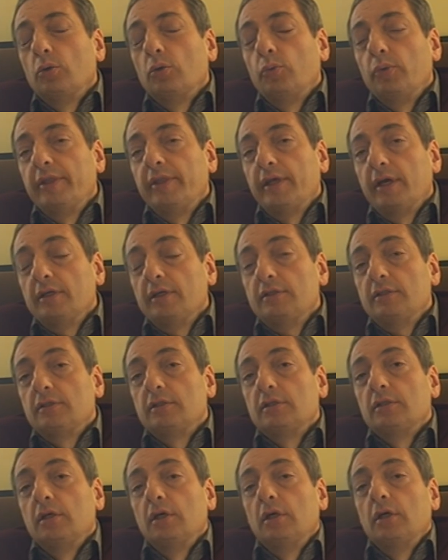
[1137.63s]
with
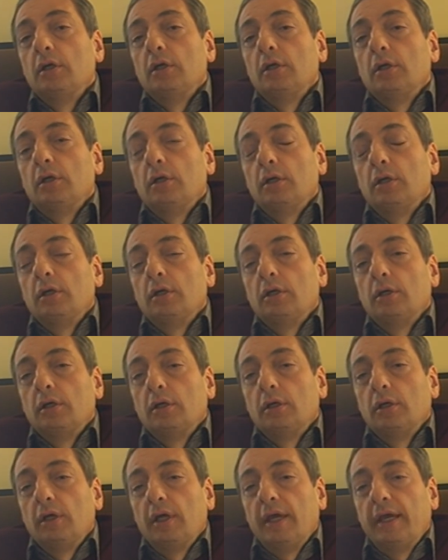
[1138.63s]
us
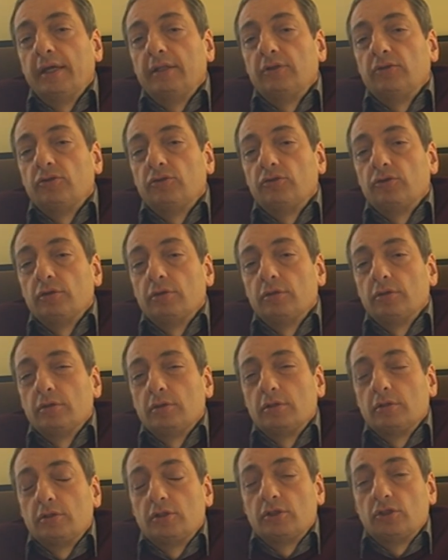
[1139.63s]
and
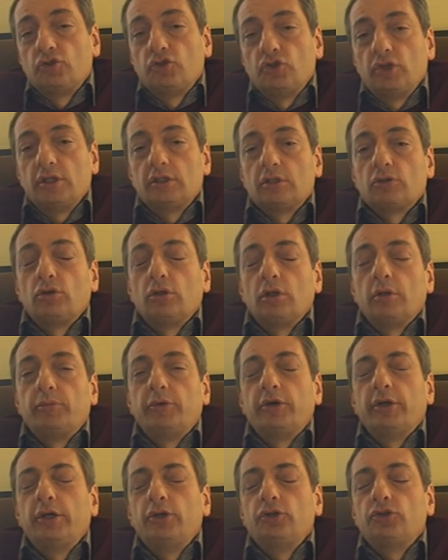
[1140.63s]
suggest
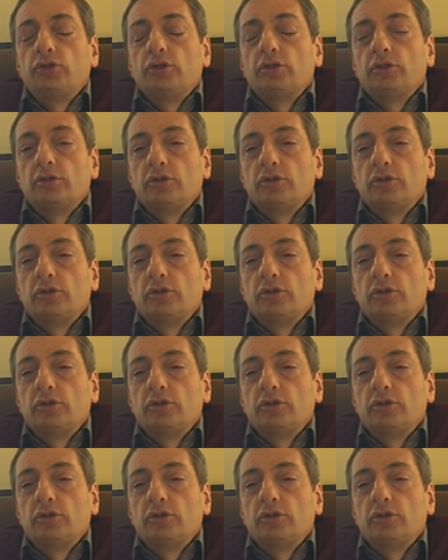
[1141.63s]
collaboration,